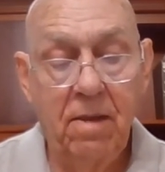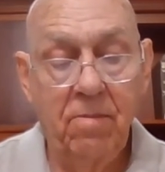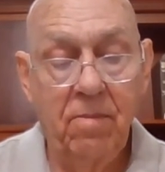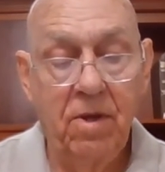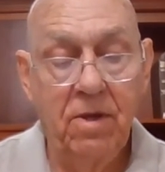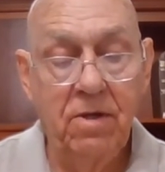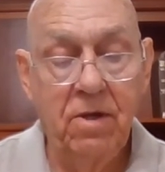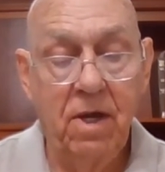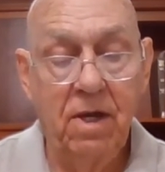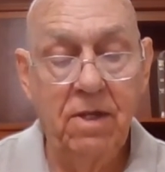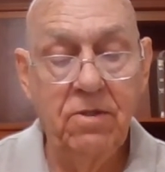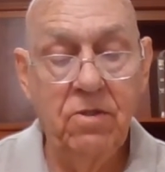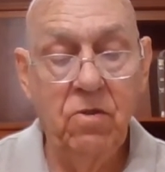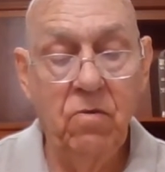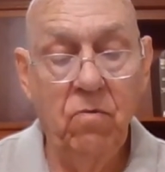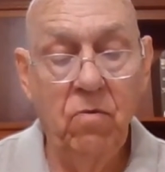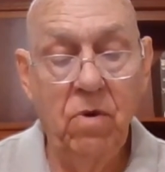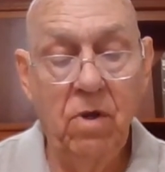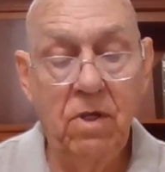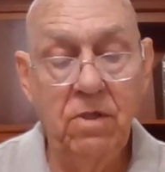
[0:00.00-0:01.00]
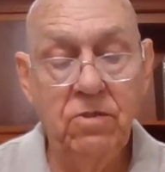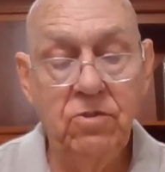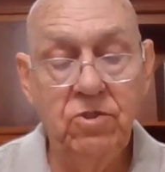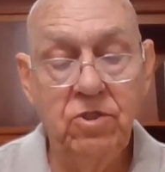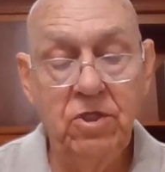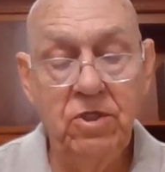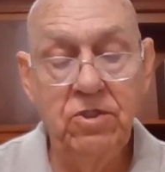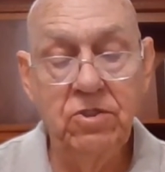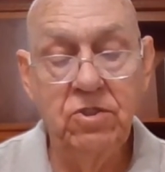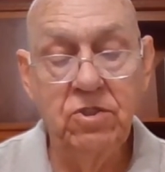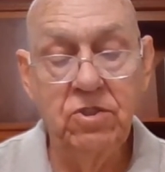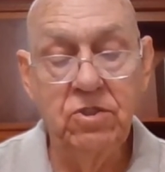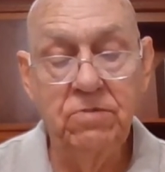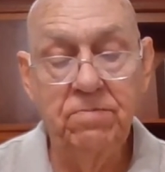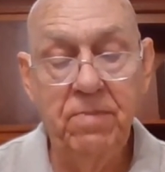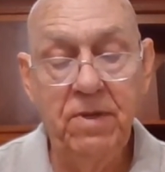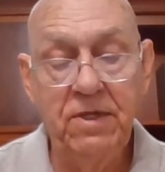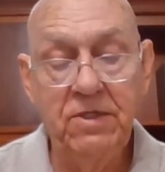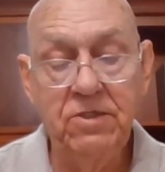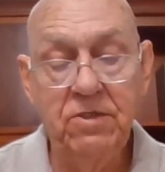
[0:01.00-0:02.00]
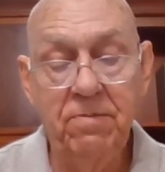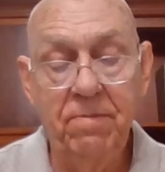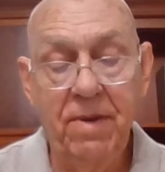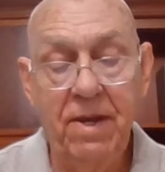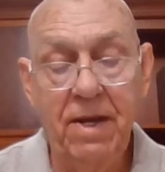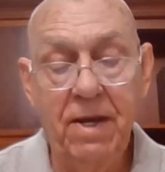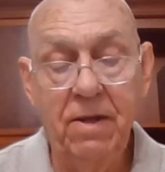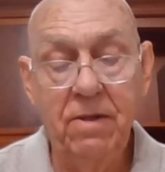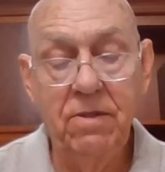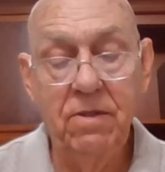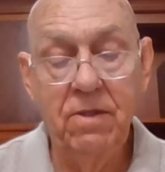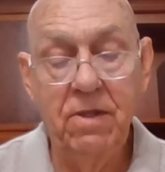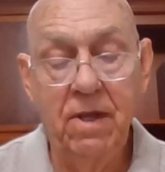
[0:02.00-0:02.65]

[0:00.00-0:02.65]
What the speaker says: but not the one Jesus speaks about